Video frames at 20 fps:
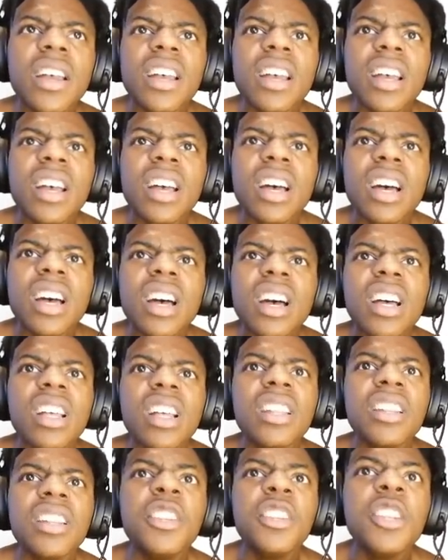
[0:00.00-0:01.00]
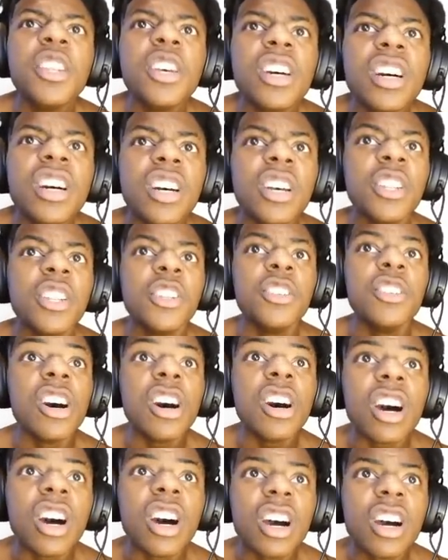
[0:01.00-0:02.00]
Duh. Duh.
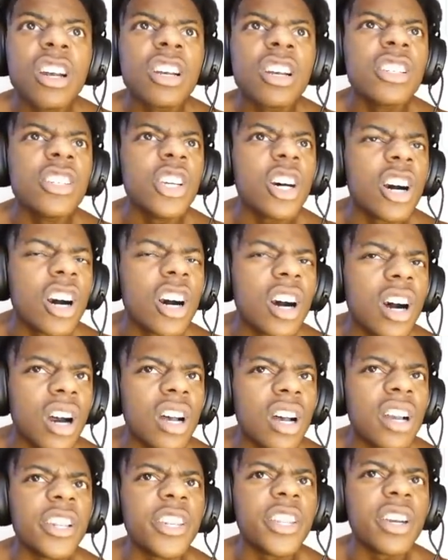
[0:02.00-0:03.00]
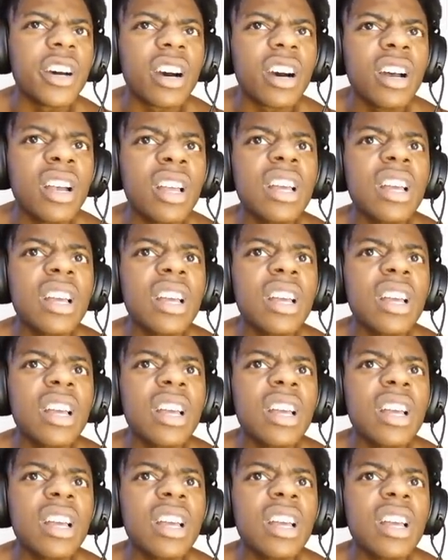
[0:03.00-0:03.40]
Duh. Duh. Duh.